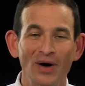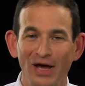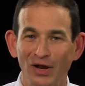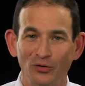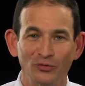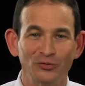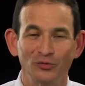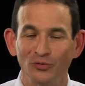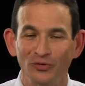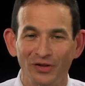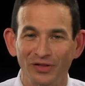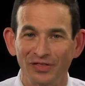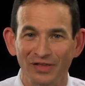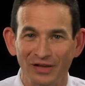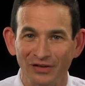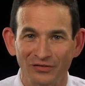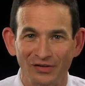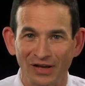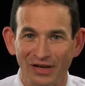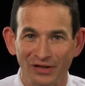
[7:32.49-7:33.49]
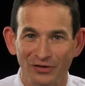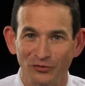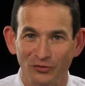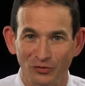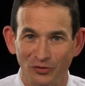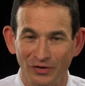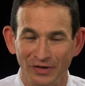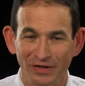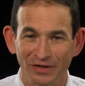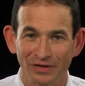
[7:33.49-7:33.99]
I don't do the things I
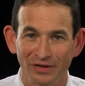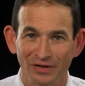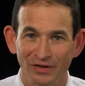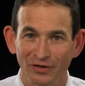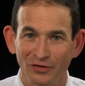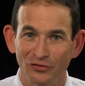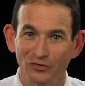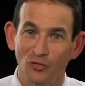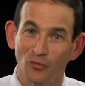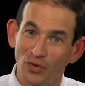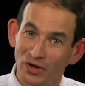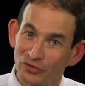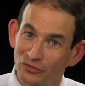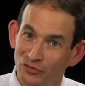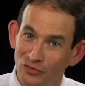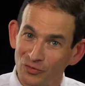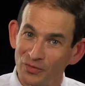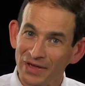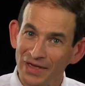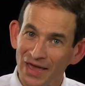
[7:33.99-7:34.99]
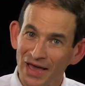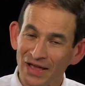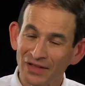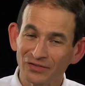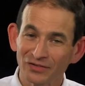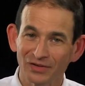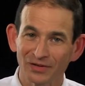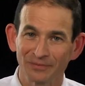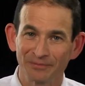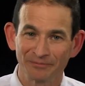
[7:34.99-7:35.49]
enjoy. So what do we
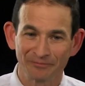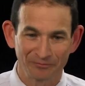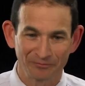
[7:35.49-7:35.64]
ask?